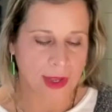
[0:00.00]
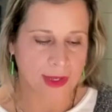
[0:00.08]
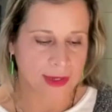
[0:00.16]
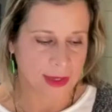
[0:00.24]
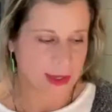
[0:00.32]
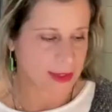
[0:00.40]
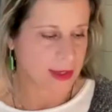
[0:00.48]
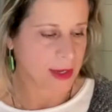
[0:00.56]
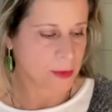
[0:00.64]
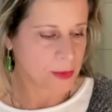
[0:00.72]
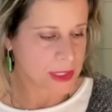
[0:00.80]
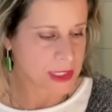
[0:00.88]
and, and I
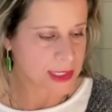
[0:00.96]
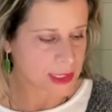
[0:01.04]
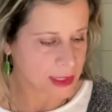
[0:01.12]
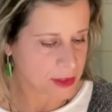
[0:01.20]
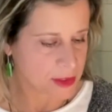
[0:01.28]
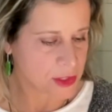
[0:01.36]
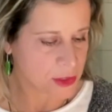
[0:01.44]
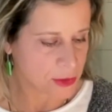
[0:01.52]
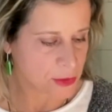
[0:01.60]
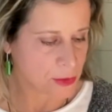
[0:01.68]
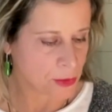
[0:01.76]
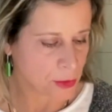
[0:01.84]
would stick
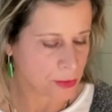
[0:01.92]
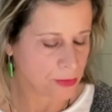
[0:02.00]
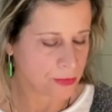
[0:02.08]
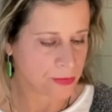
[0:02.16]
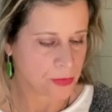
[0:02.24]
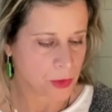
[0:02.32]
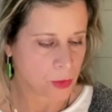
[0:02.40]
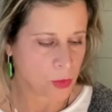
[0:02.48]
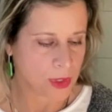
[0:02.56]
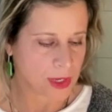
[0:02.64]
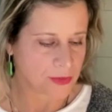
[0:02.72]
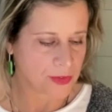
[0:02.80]
to
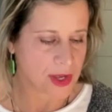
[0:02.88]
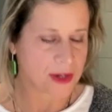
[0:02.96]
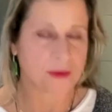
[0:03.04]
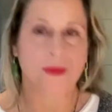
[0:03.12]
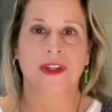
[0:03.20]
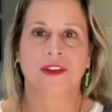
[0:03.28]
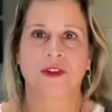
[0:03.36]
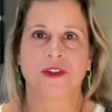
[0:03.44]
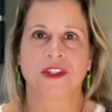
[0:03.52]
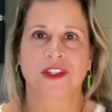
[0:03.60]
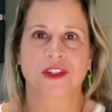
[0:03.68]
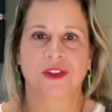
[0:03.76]
what I've kind of been
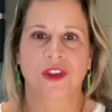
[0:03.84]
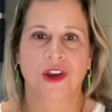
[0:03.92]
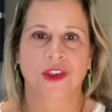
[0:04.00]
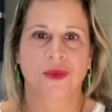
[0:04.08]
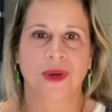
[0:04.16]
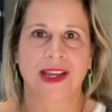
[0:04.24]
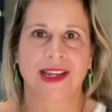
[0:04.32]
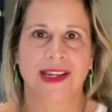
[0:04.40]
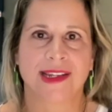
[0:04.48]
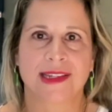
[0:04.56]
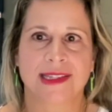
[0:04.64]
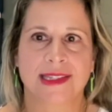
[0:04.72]
alluding to along the way
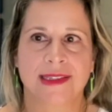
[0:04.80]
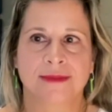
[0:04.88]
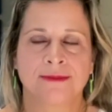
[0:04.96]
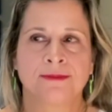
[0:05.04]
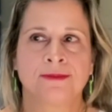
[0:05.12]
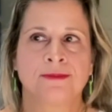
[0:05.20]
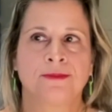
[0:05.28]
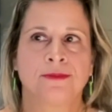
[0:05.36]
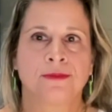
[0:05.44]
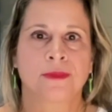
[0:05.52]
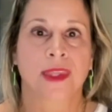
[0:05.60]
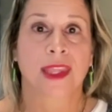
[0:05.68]
is
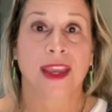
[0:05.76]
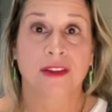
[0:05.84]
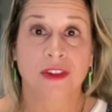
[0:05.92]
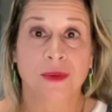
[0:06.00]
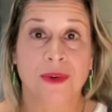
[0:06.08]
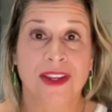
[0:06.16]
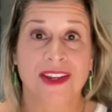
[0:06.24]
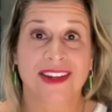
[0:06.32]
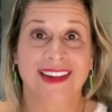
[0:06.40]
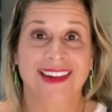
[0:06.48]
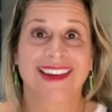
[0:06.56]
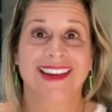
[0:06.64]
everyone
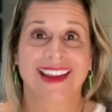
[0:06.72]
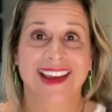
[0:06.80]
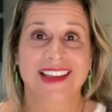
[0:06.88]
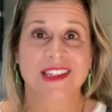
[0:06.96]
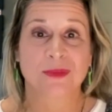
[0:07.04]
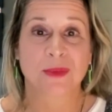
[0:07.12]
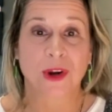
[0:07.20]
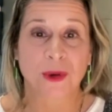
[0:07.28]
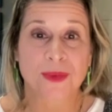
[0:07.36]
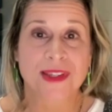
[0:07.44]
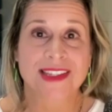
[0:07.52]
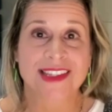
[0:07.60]
has a
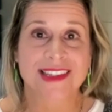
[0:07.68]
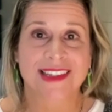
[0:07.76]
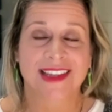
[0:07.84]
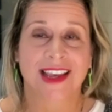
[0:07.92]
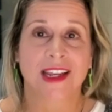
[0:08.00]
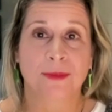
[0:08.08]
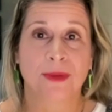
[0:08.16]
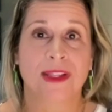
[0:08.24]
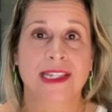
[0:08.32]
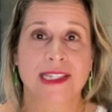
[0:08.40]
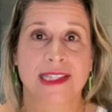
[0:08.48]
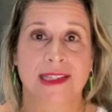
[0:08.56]
purpose and a
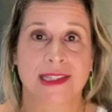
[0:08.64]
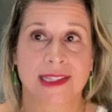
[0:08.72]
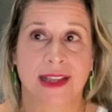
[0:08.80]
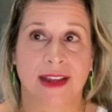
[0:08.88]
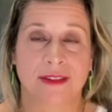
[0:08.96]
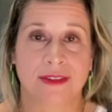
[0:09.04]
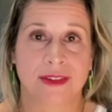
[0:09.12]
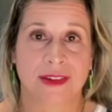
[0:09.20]
place in this life.